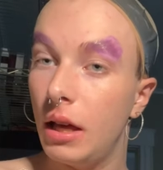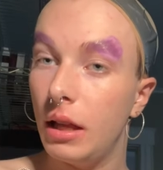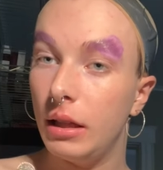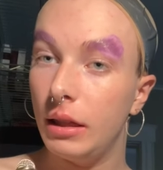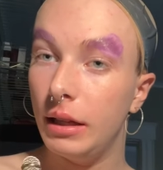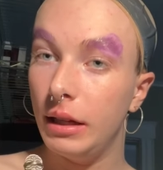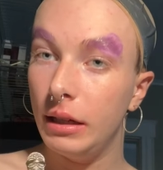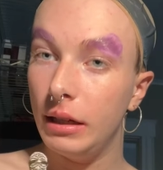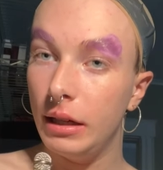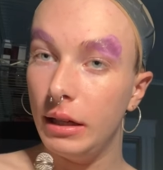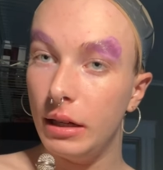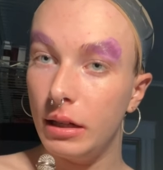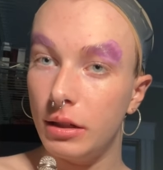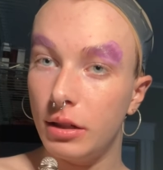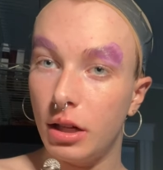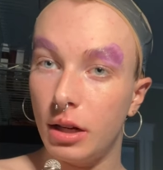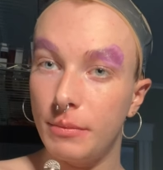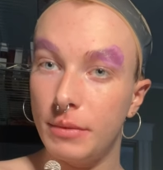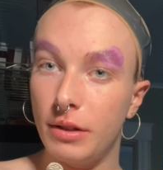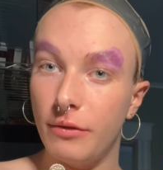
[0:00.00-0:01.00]
Lately, in
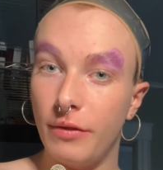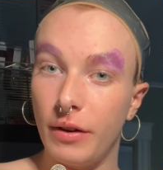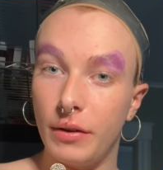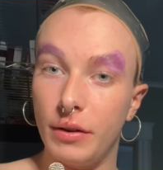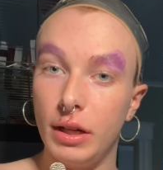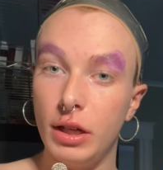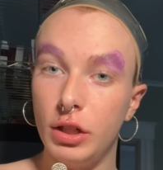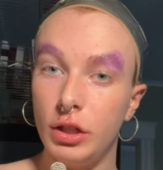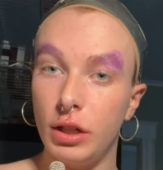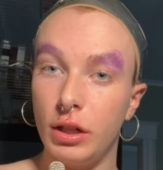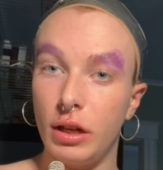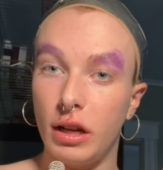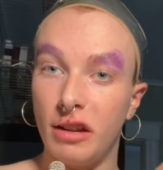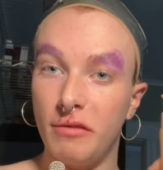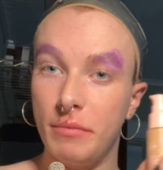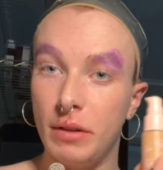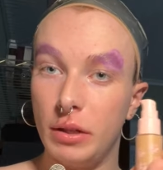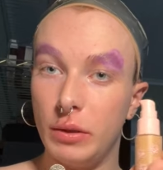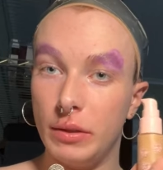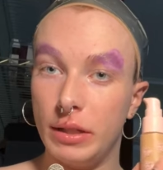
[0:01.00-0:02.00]
terms of foundation,
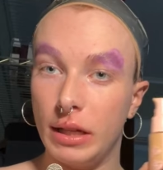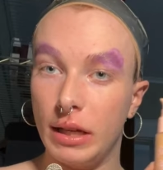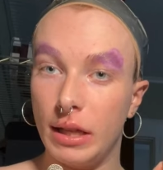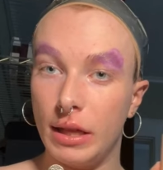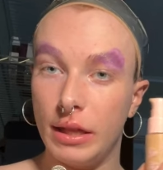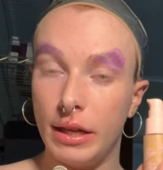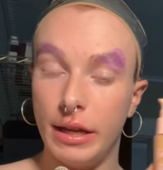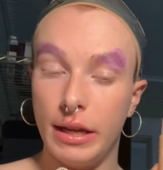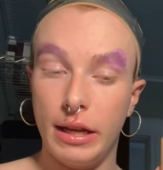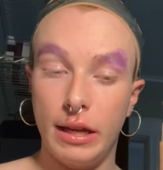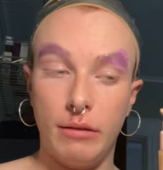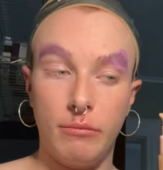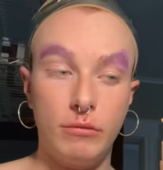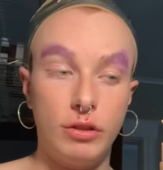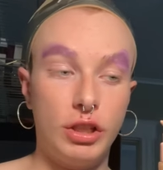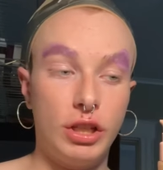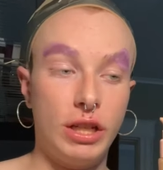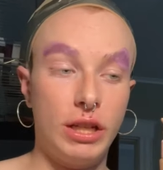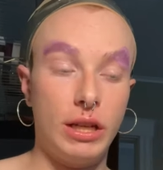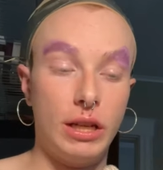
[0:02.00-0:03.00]
I've been using the
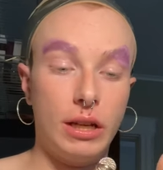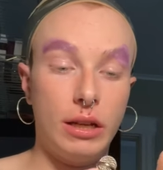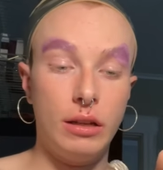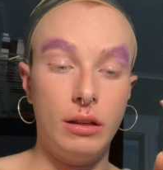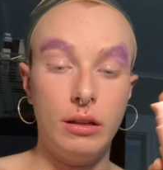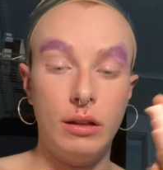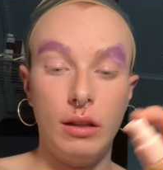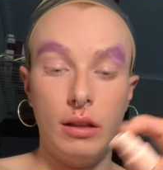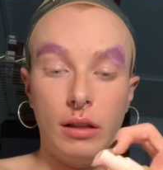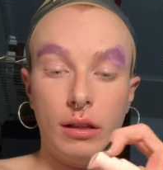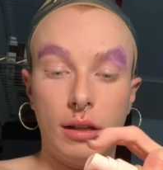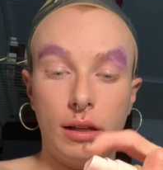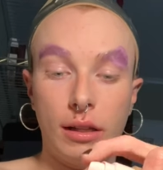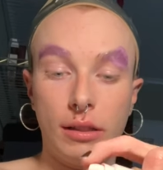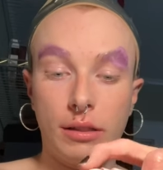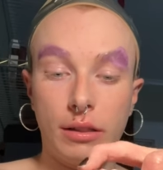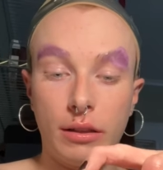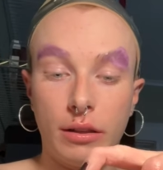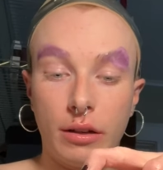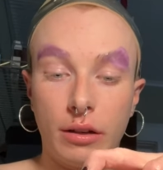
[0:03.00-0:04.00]
Kimchi
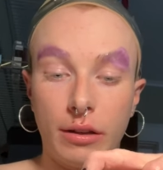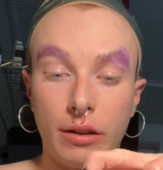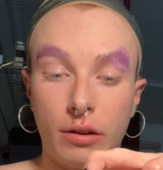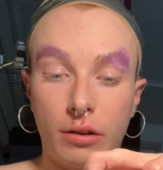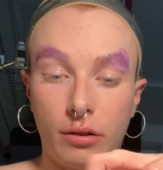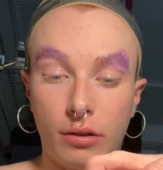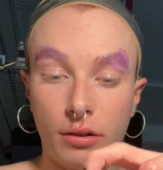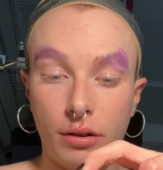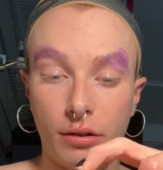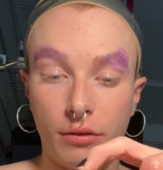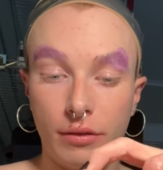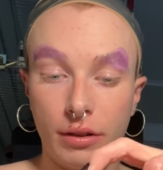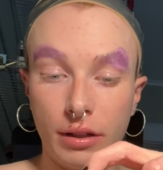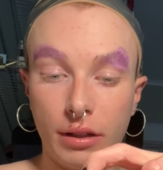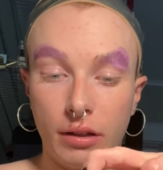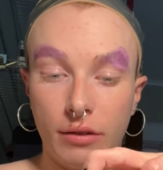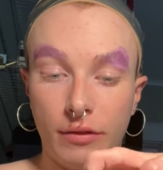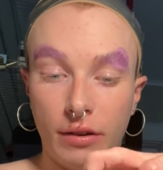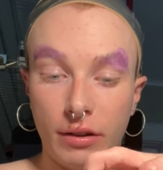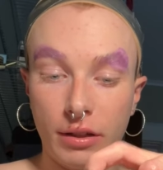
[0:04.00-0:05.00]
it's literally called A Really
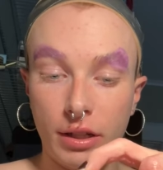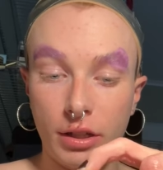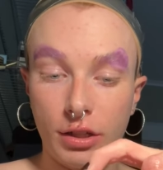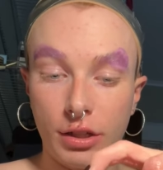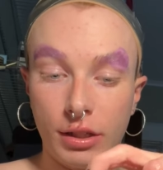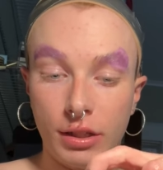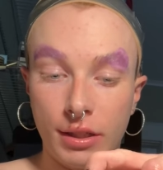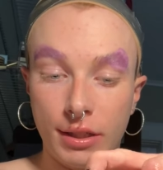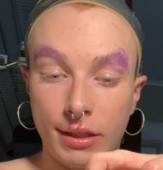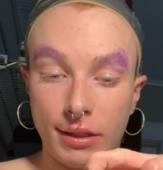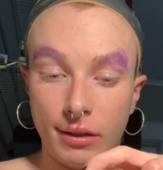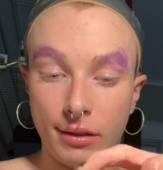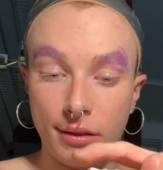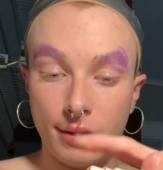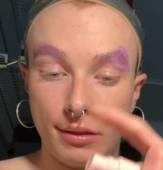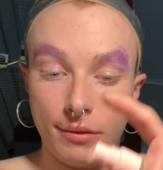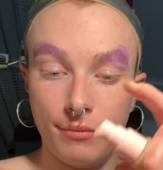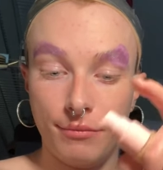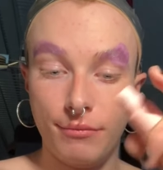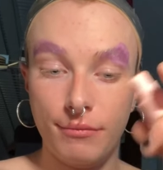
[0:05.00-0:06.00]
Good Foundation,
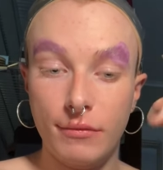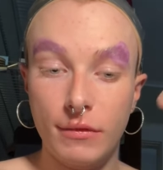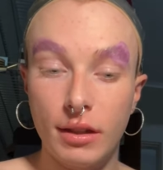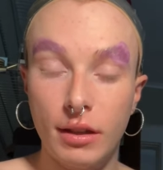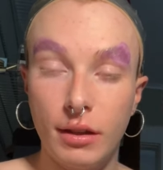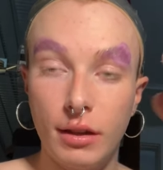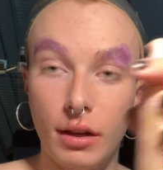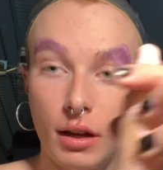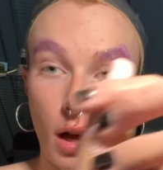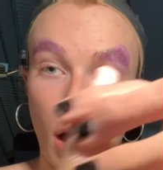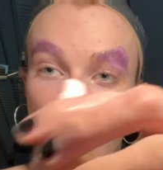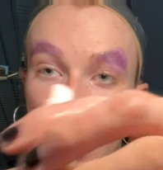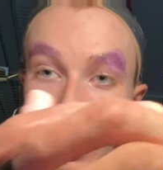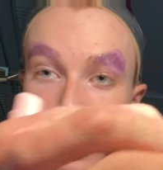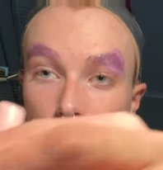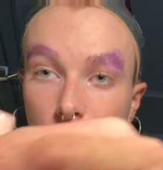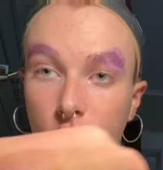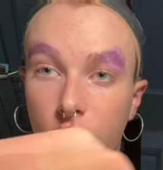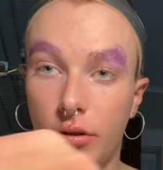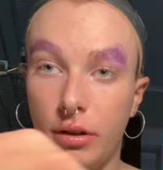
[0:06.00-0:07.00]
and I
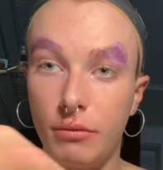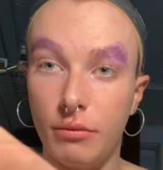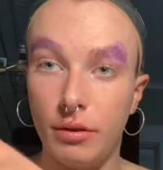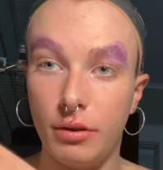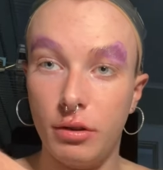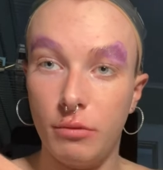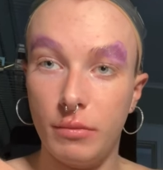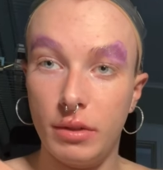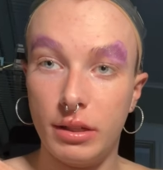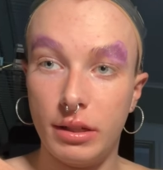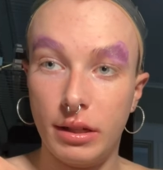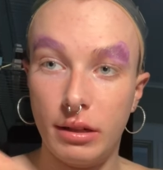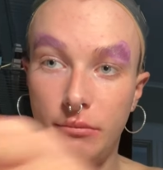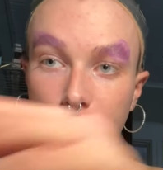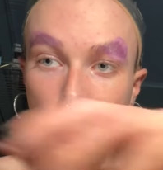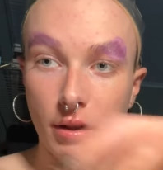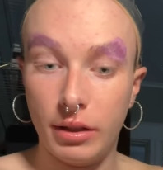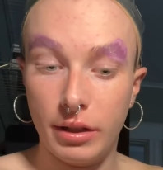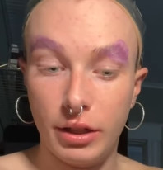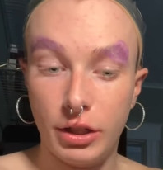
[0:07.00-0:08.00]
agree with you, Miss
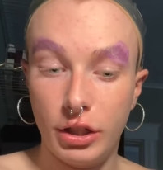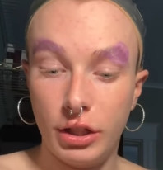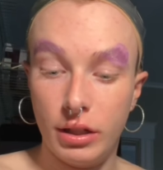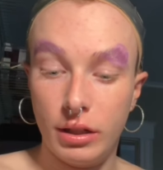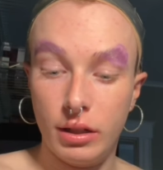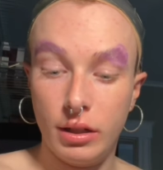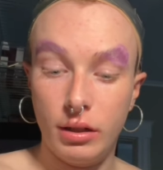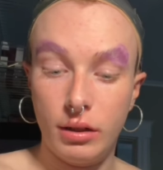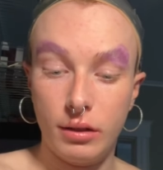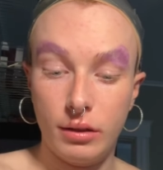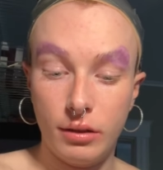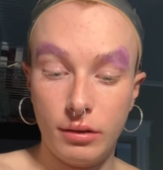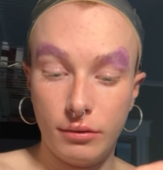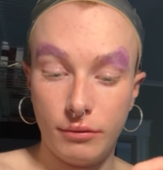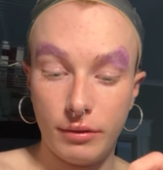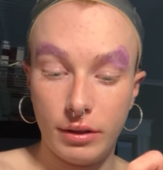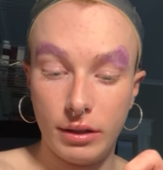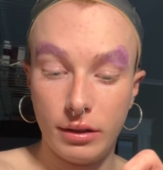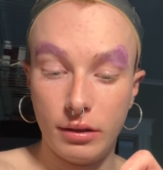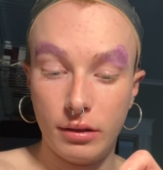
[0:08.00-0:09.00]
Kimberly Chi. It is a
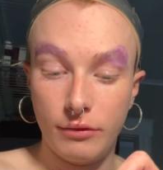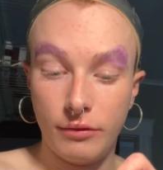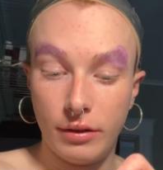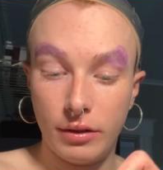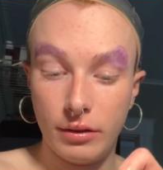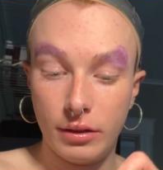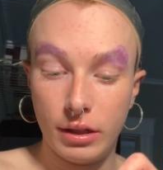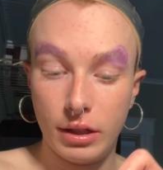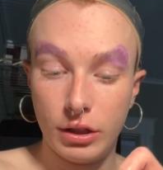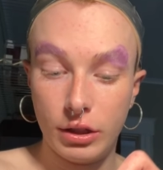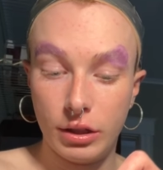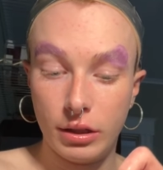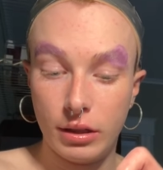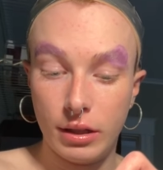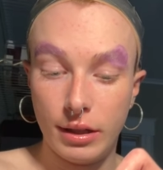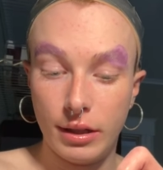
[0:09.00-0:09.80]
really good foundation.